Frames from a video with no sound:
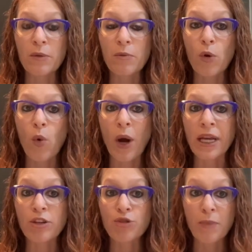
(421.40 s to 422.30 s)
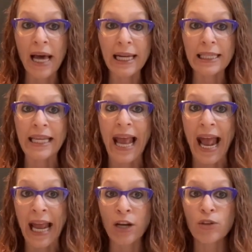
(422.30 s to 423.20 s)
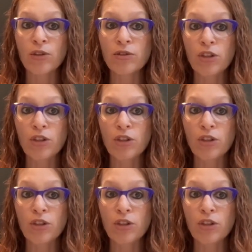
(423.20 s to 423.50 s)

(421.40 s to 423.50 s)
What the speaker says: quite a dramatically angled